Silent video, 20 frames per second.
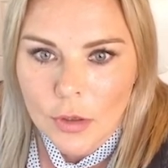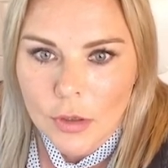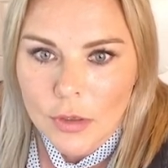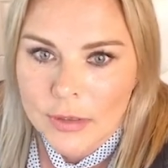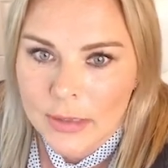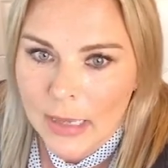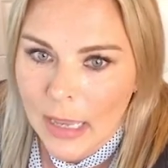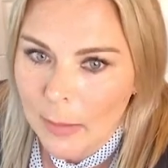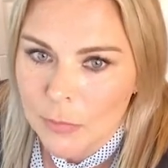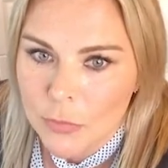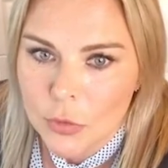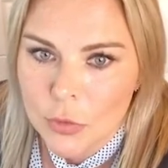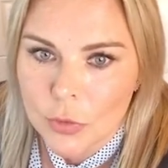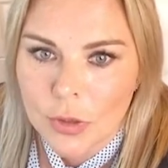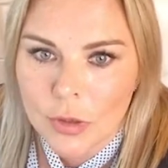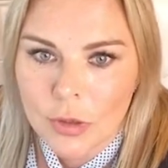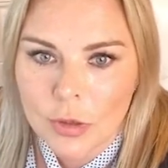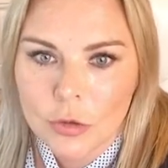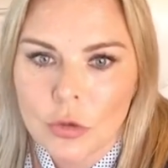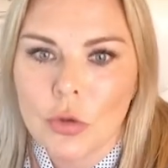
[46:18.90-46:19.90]
Yeah, you
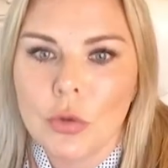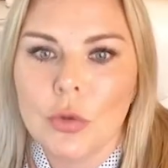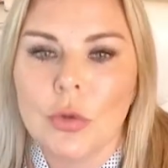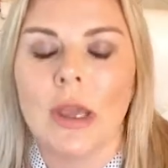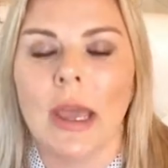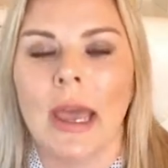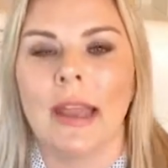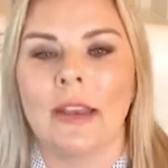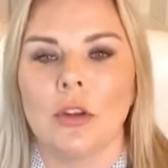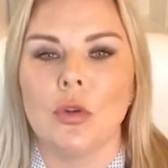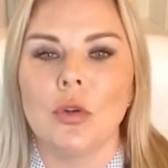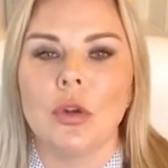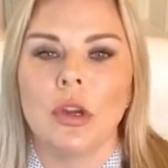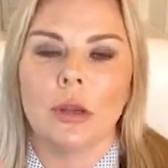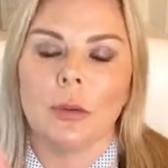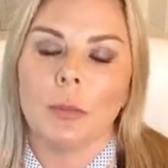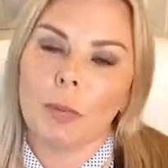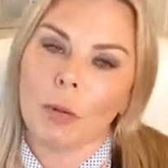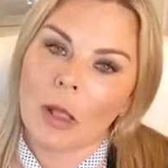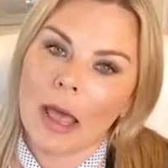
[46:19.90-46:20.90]

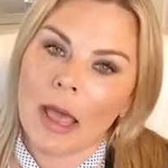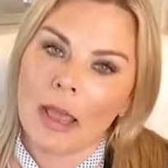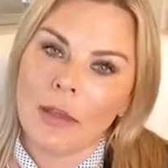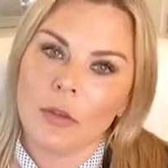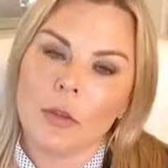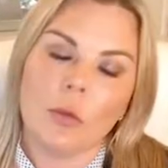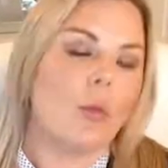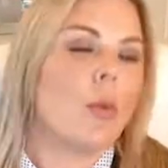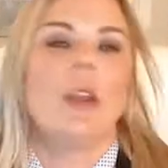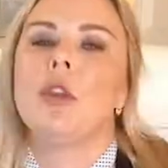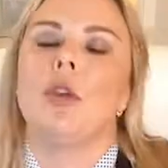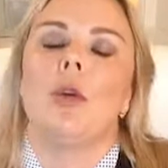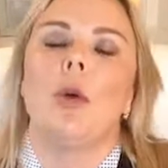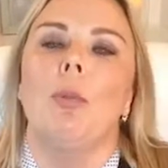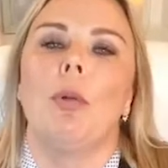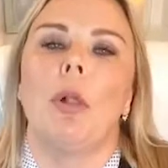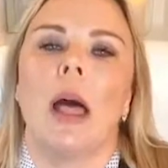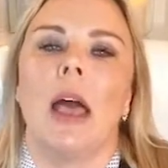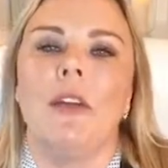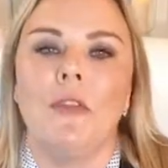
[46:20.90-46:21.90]
can apply, when you
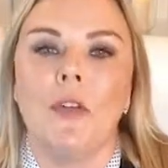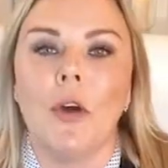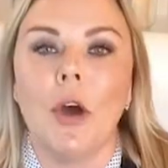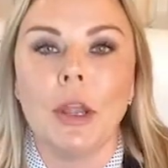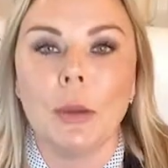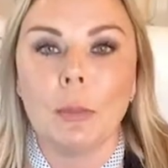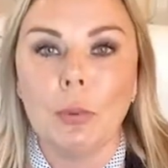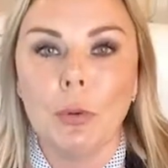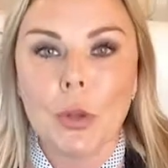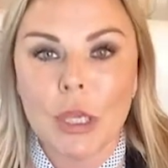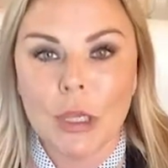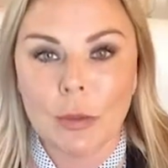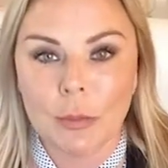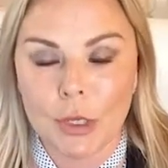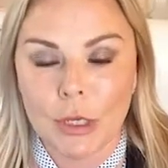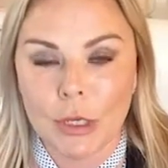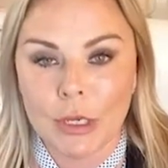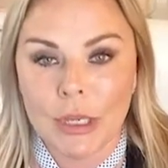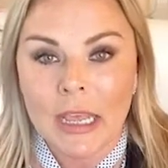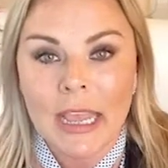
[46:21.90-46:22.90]
apply for
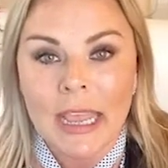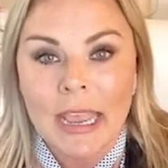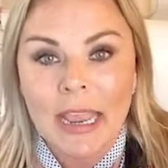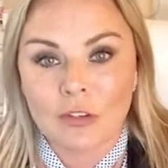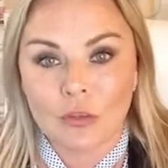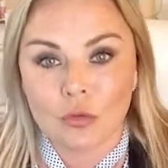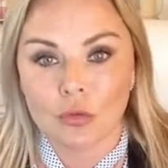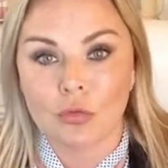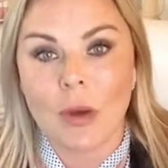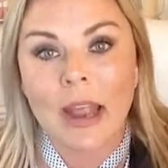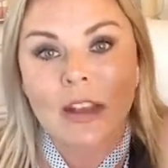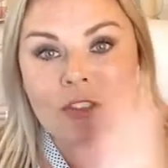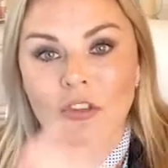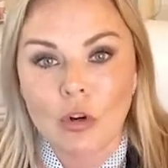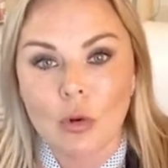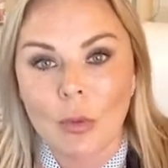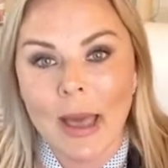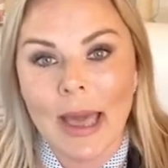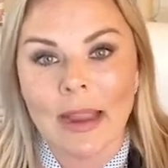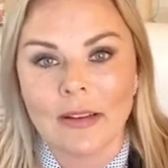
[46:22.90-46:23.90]
unemployment, it's
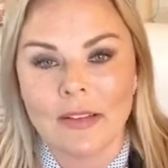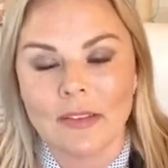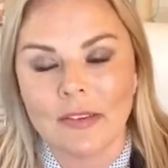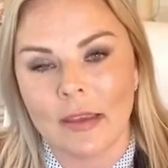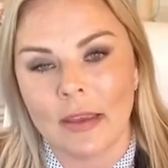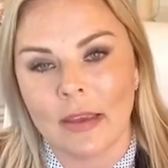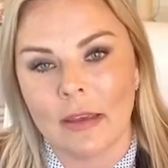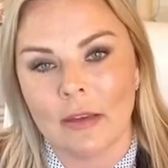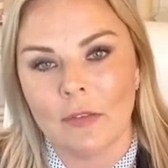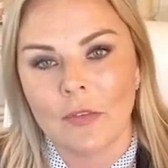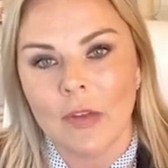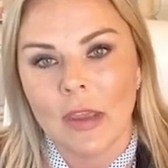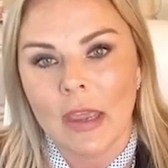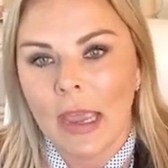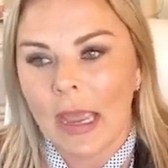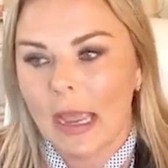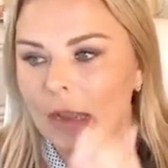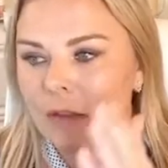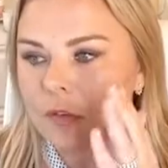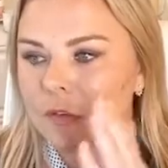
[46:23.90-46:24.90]
retroactive,
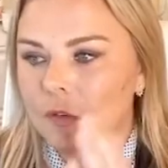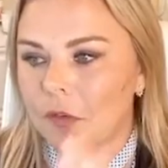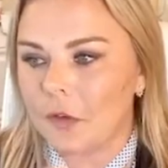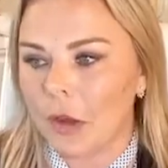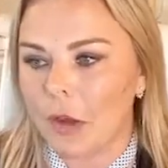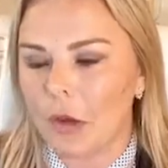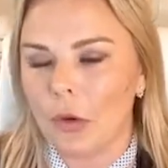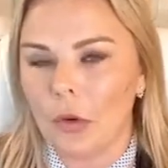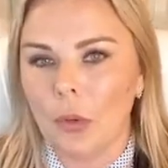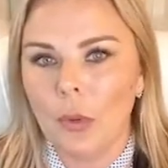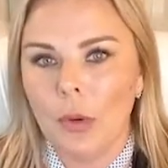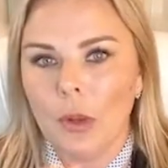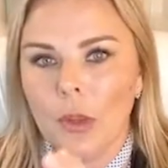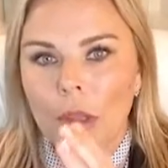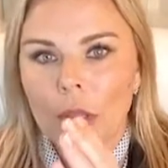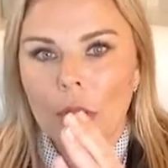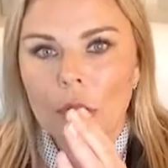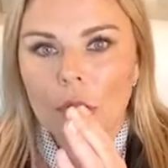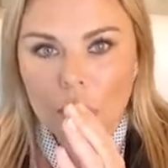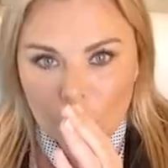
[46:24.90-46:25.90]
and so
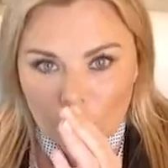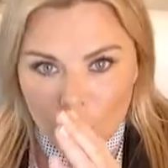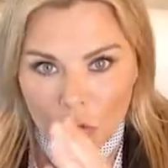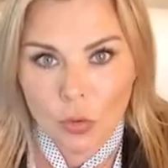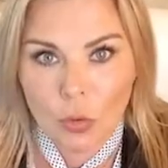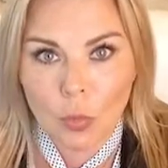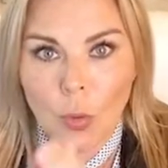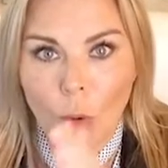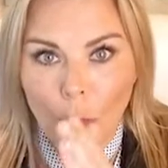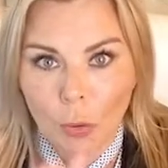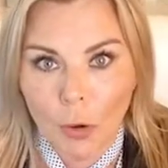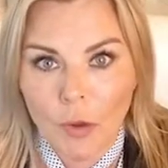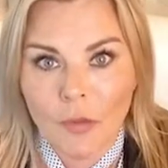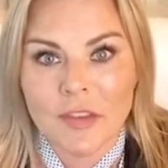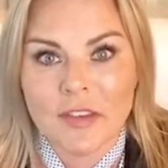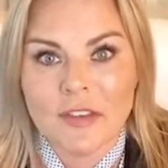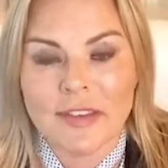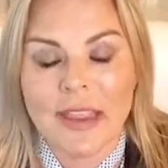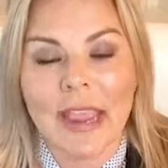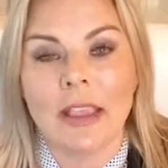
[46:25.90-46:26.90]
you will put
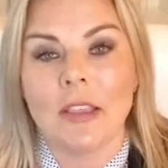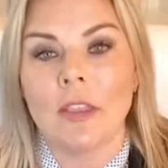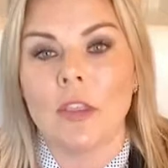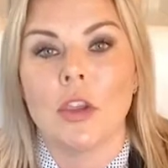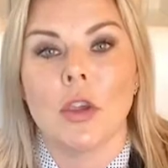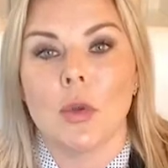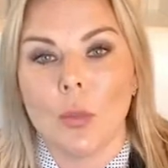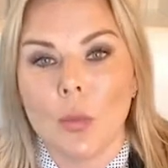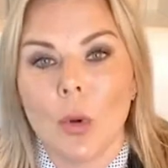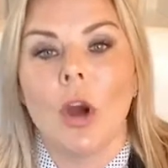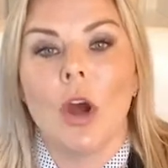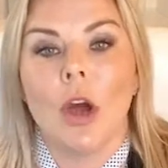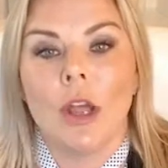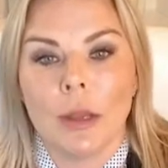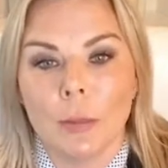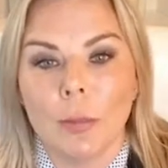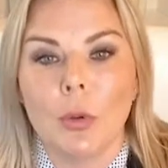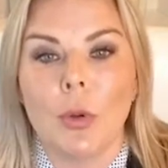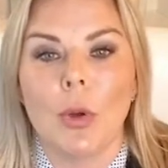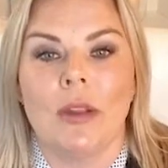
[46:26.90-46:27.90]
the date that you were
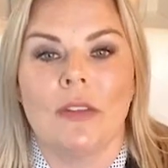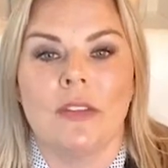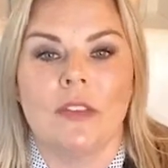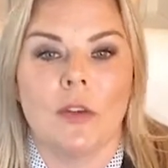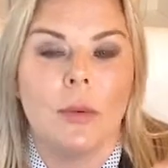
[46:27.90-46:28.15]
unemployed.